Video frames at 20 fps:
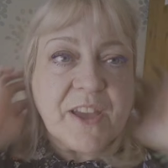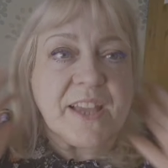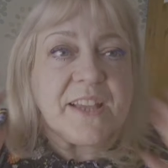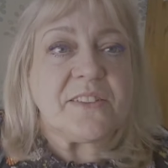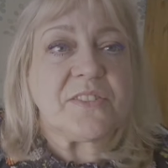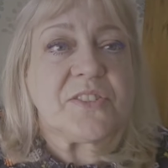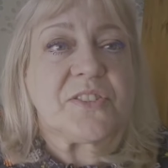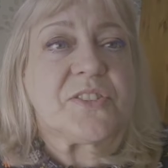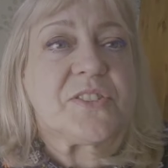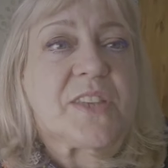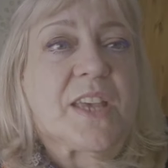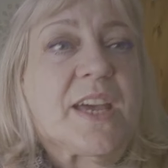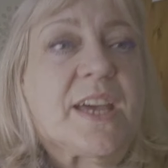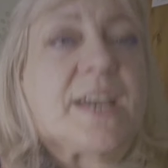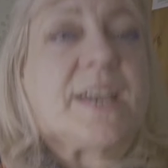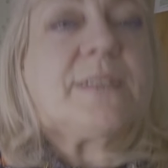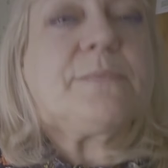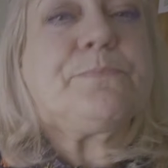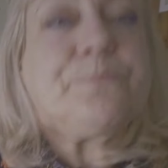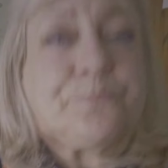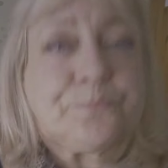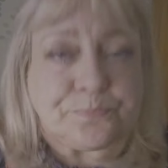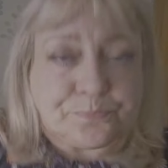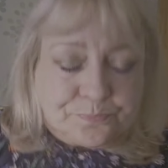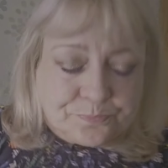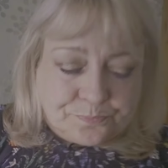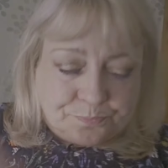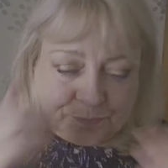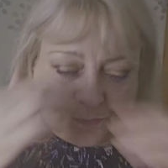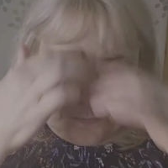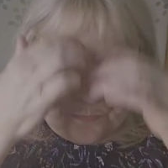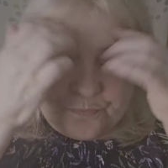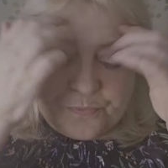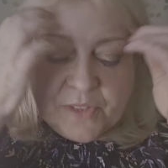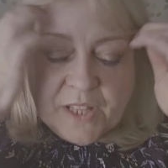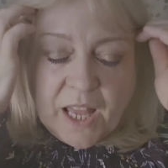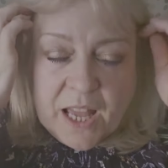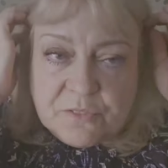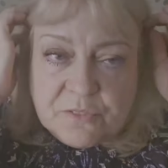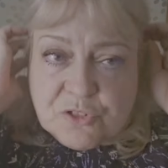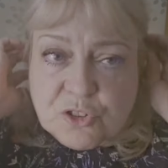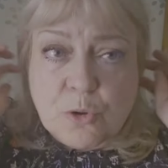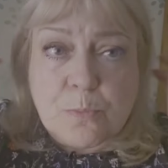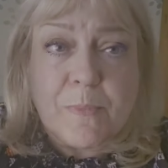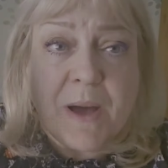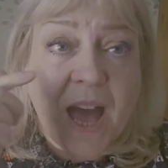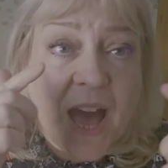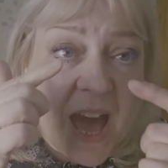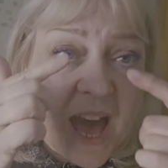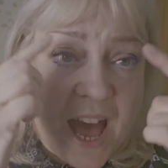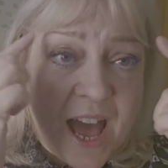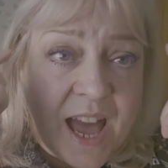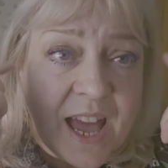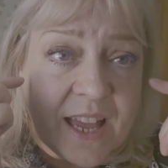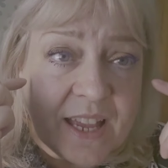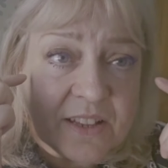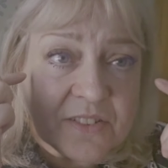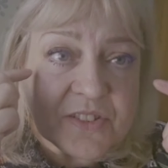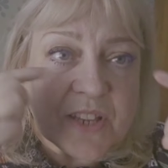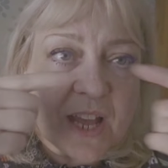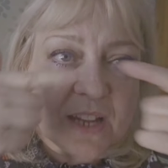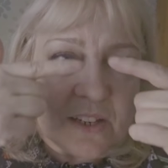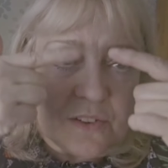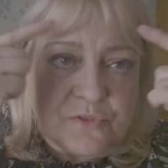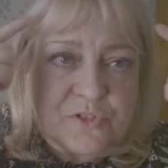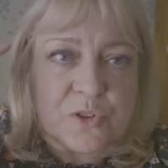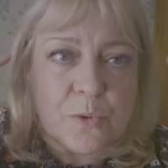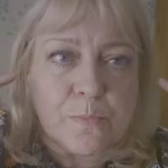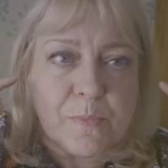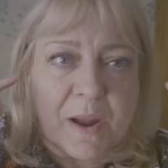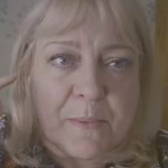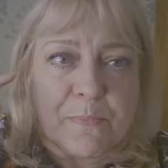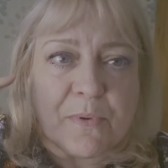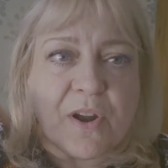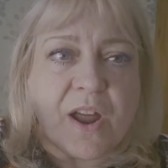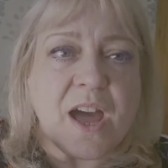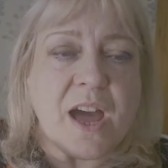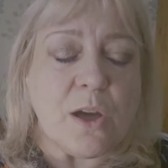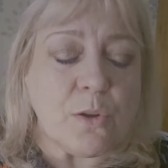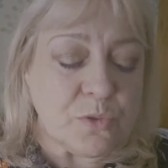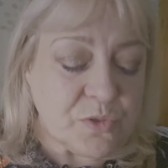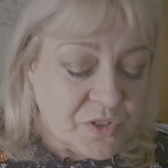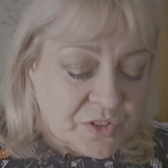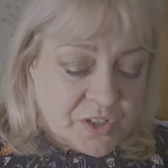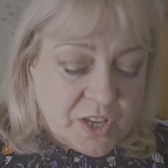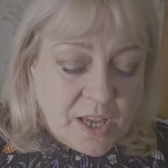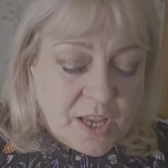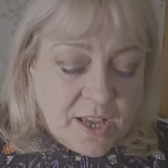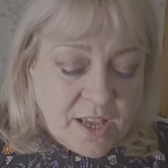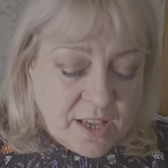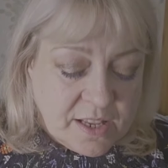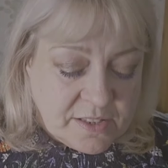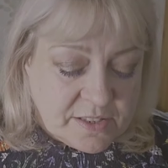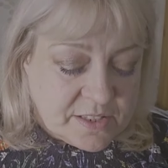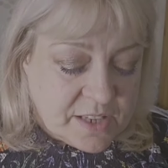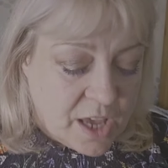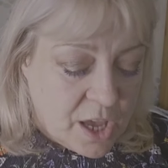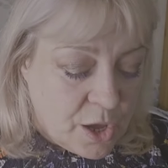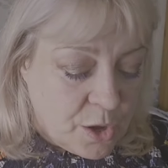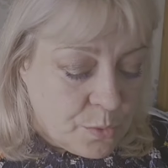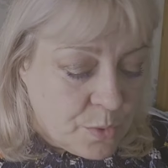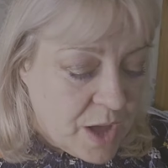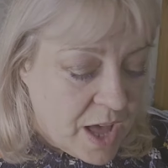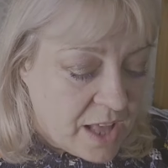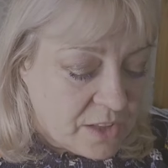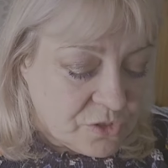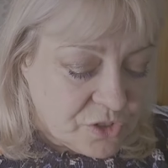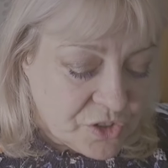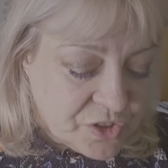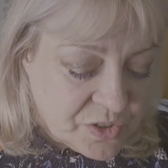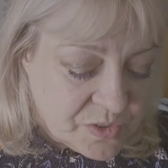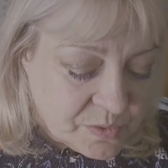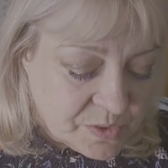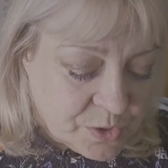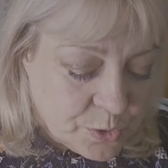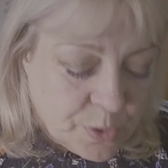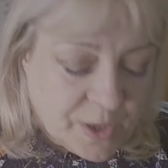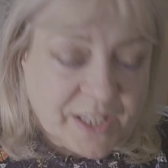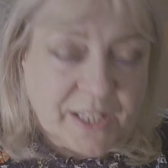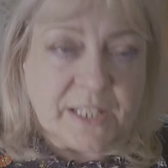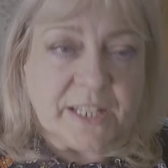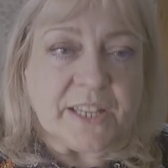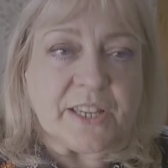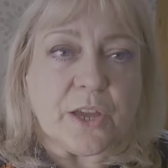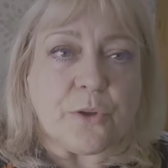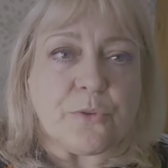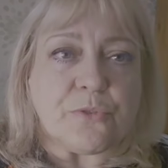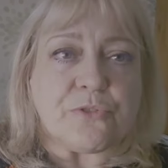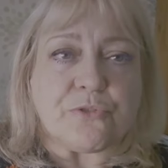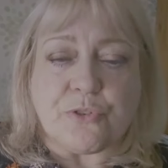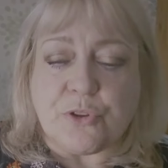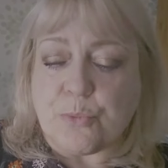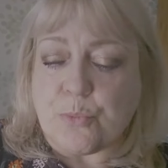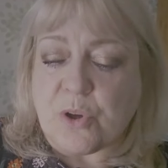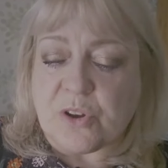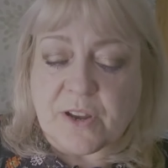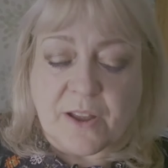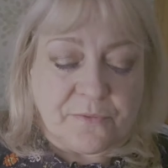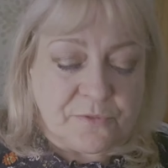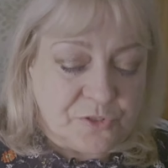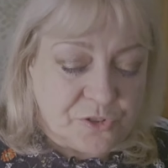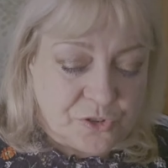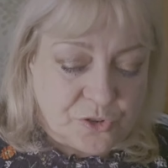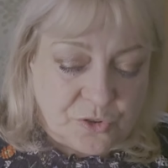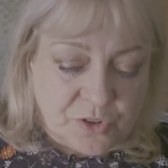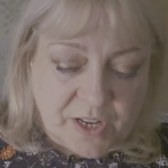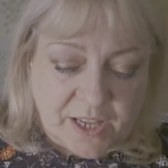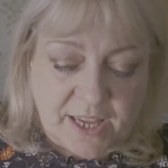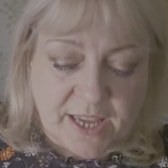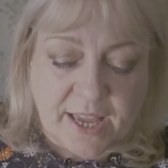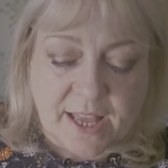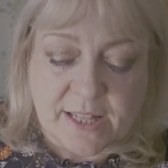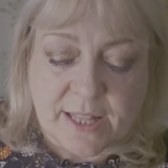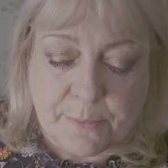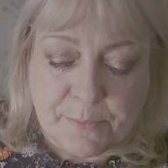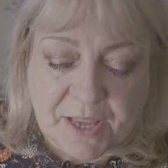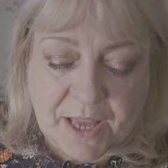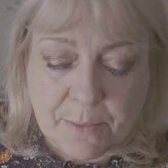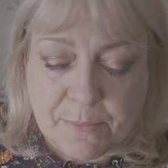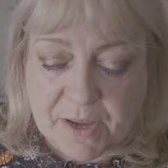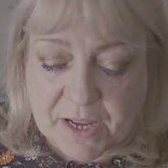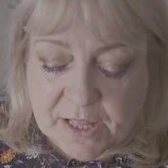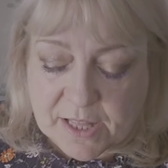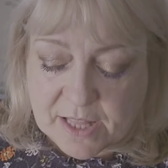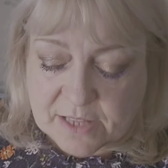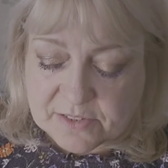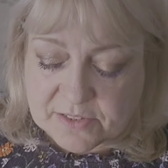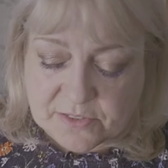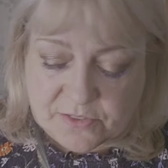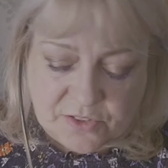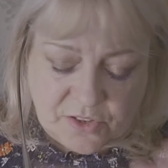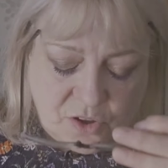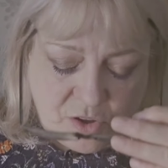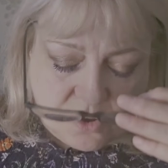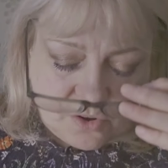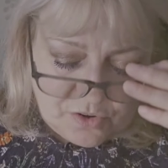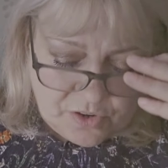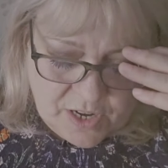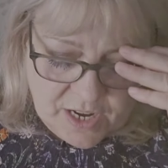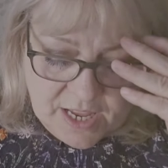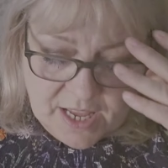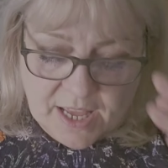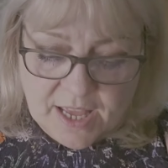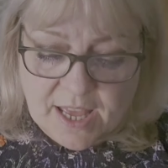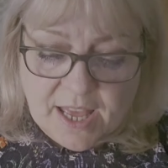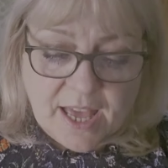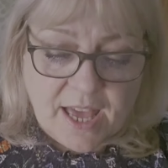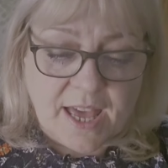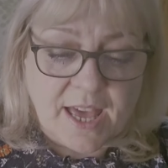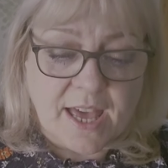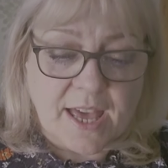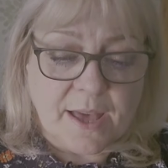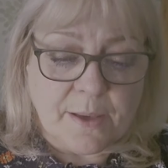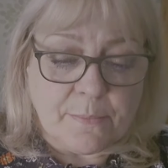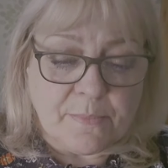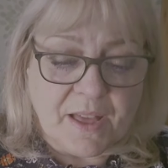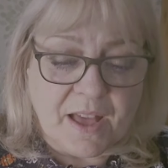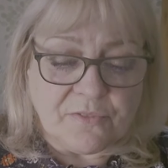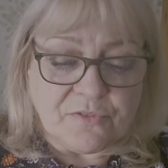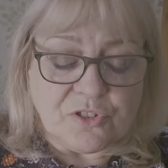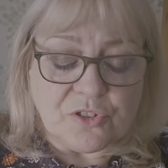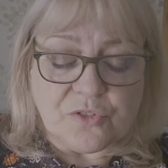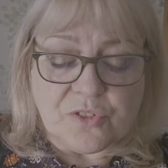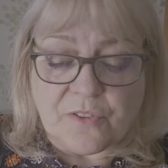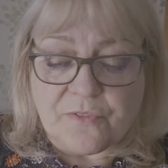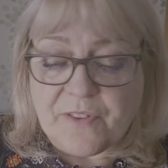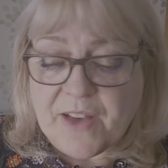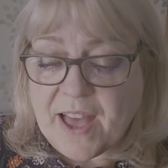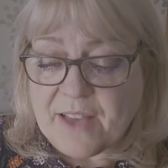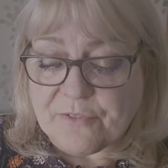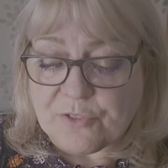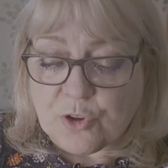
face, I've done my eyes, and I've done my brows. So I'll just quickly go through what I've done here. Let me get my glasses on. I've done the